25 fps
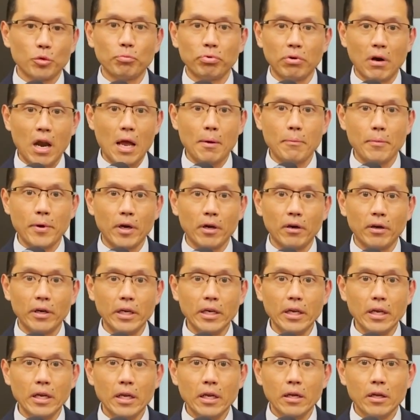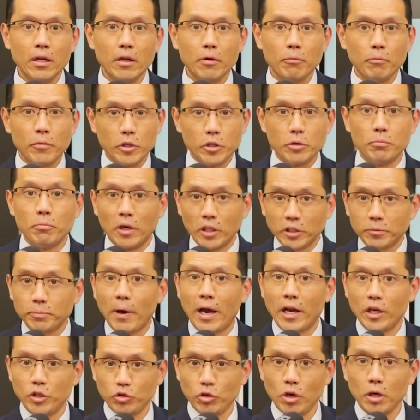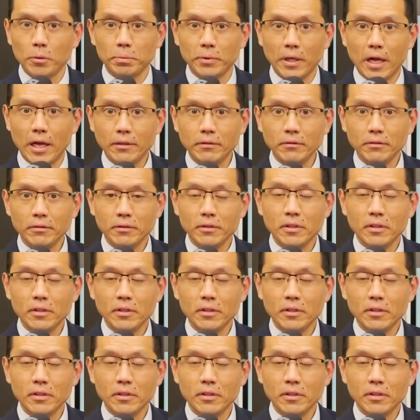primary, you must buy a drug plan,